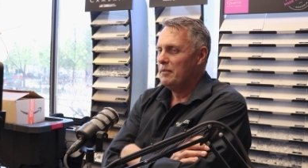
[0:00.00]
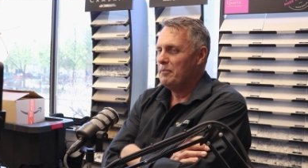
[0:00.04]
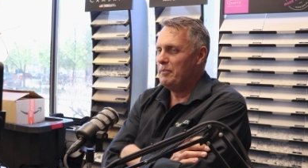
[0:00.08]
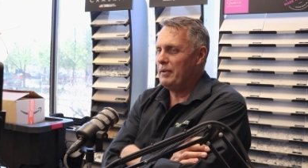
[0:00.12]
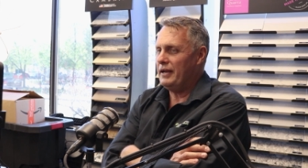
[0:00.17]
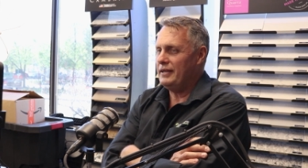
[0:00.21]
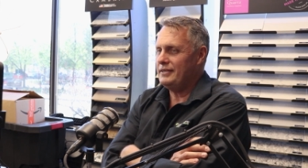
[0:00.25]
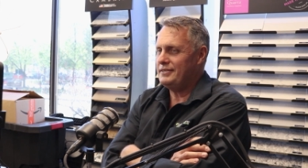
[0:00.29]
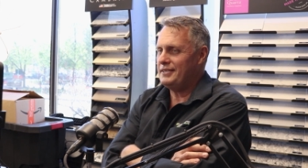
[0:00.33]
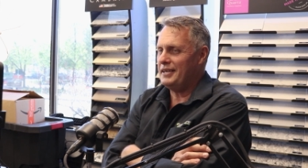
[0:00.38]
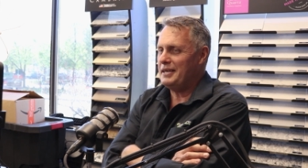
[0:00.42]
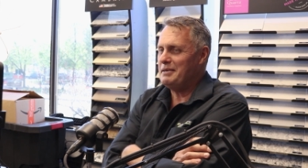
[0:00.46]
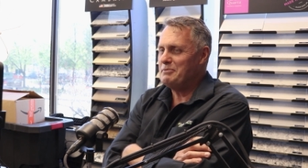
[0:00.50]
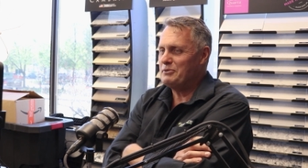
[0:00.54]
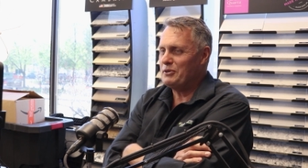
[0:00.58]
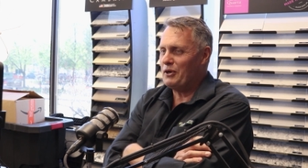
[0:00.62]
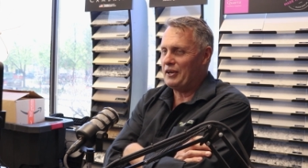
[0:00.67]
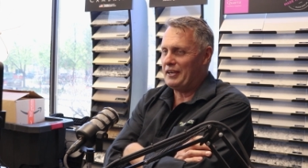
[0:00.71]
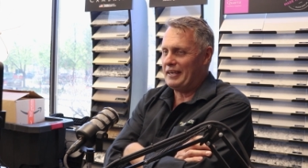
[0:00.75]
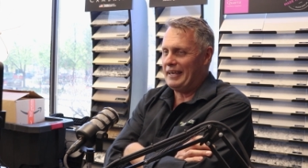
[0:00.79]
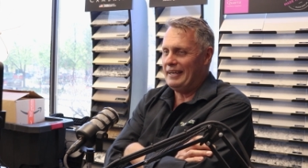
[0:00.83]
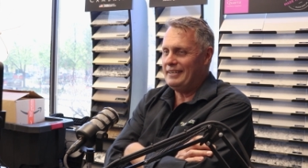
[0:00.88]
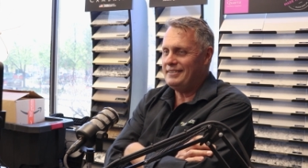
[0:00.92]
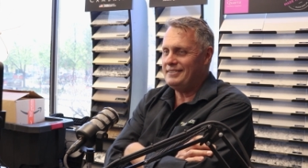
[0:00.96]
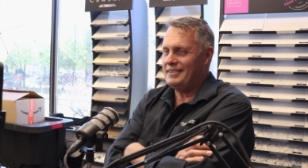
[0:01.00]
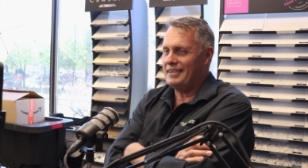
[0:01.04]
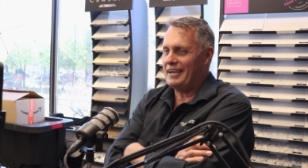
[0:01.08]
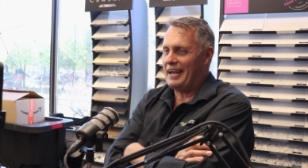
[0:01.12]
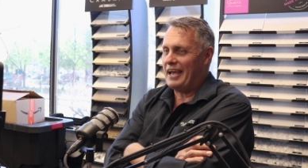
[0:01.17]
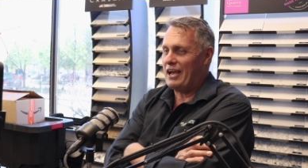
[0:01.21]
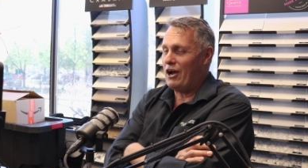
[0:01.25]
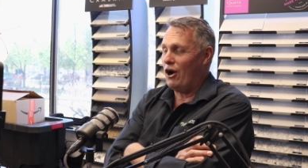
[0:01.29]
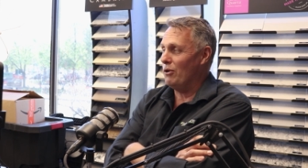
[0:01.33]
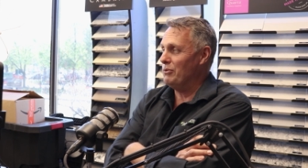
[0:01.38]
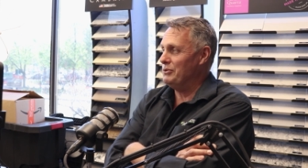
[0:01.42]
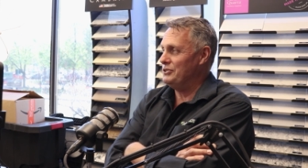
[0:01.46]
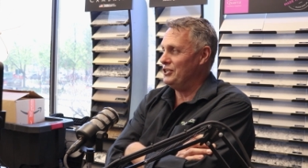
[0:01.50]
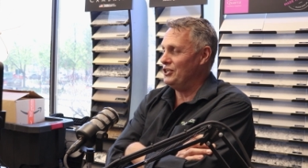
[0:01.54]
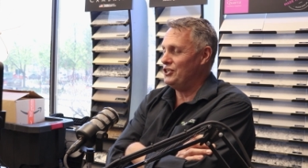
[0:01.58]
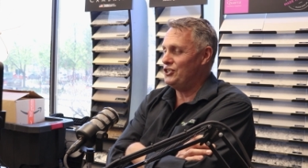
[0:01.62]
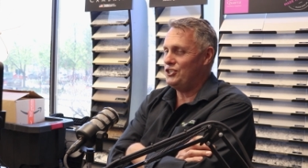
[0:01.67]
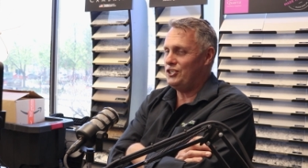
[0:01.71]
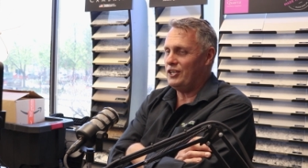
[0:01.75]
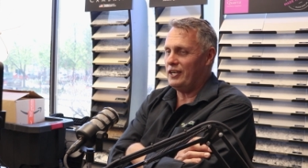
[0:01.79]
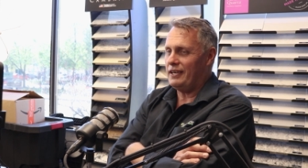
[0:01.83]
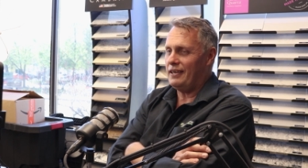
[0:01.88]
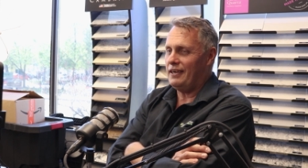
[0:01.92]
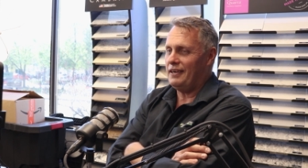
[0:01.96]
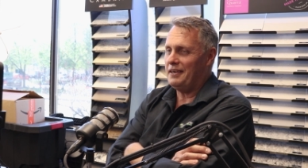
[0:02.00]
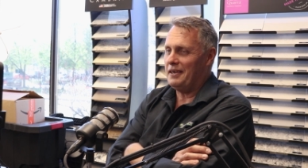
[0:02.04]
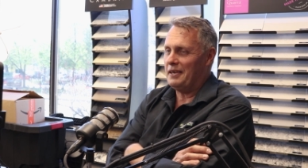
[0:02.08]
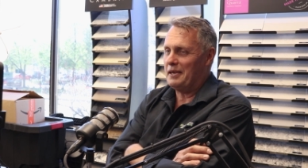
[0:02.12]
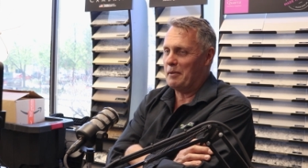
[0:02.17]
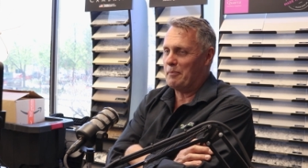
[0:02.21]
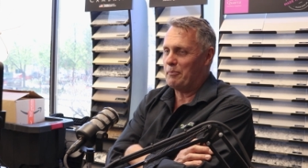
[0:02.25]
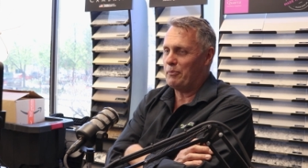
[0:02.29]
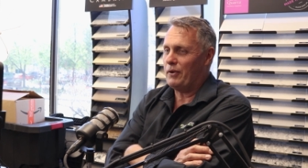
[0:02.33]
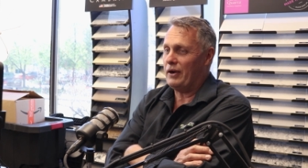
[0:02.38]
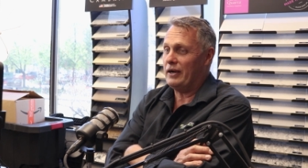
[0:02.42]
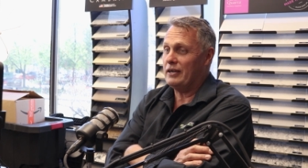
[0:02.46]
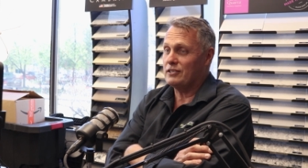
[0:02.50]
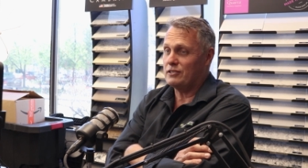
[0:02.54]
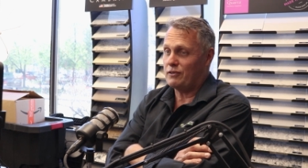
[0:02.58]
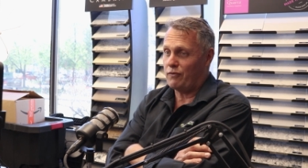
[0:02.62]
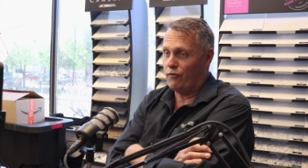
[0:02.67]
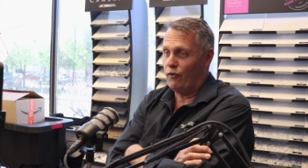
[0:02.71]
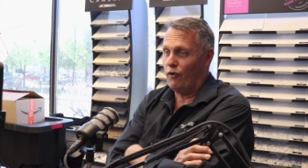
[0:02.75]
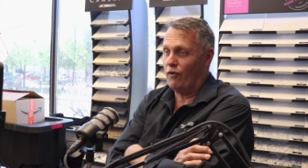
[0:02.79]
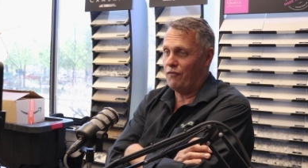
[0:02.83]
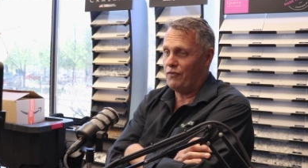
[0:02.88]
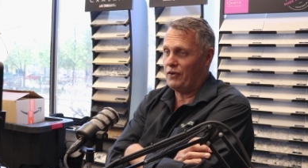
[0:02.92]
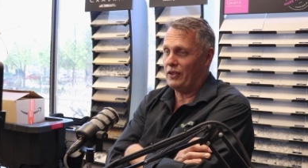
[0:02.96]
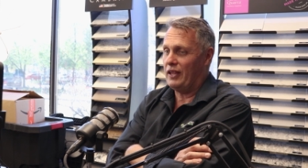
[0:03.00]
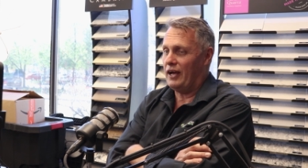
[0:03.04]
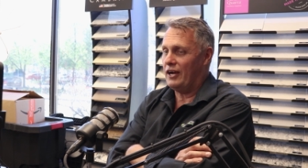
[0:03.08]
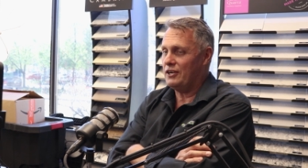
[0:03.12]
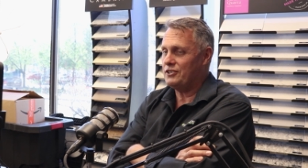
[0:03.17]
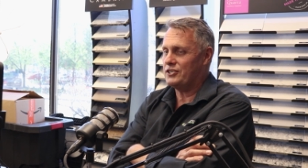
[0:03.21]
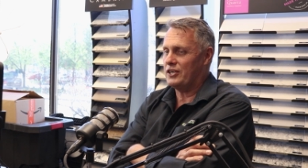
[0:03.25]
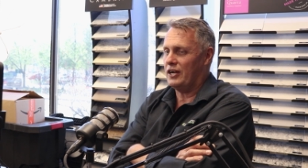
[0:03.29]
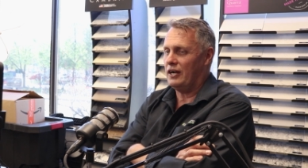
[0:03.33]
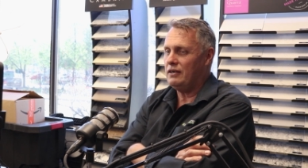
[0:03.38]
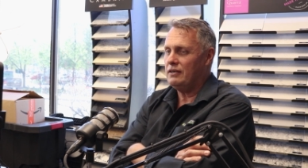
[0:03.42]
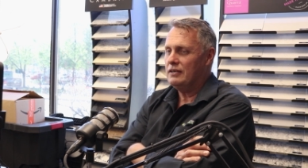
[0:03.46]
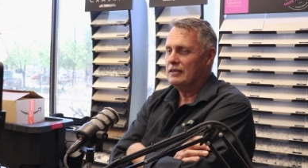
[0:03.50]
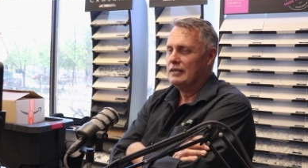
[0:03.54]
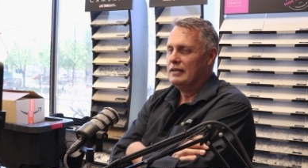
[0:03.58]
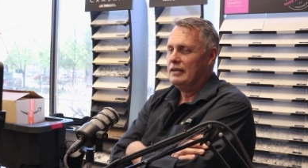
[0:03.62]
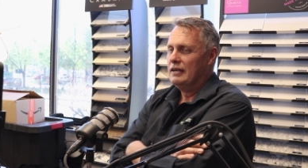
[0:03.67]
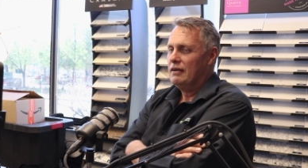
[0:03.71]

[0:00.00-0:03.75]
But it seems like yesterday I was a shit kicking apprentice for Phil Usher.